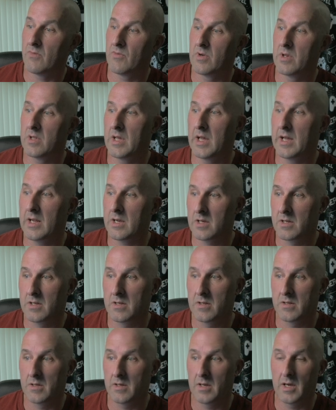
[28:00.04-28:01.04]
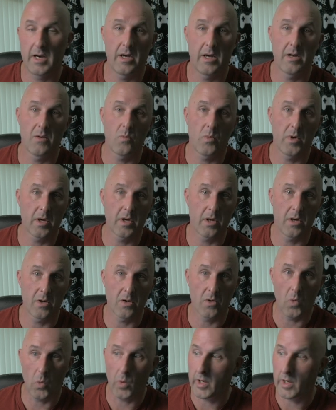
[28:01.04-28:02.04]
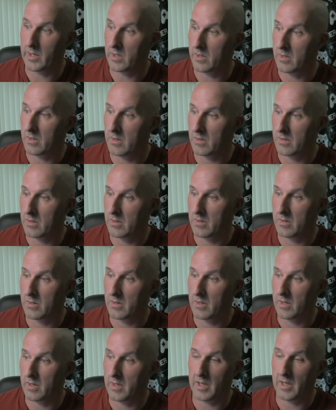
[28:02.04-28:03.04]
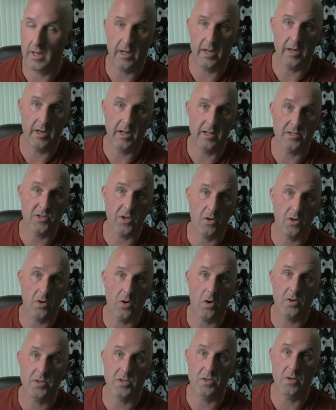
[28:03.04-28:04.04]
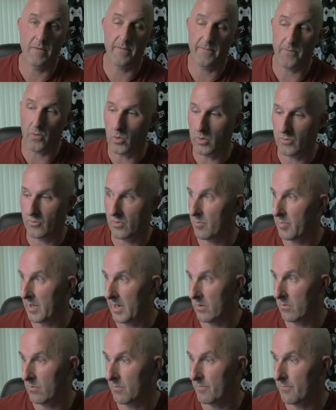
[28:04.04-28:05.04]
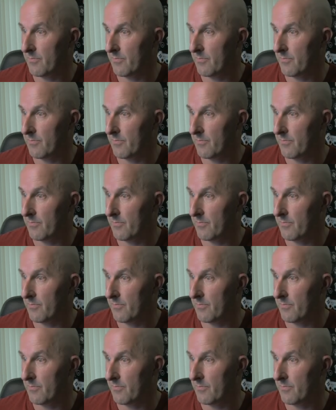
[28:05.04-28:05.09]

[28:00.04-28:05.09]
rid of that and we're going to go in, and it's going to cost you £400.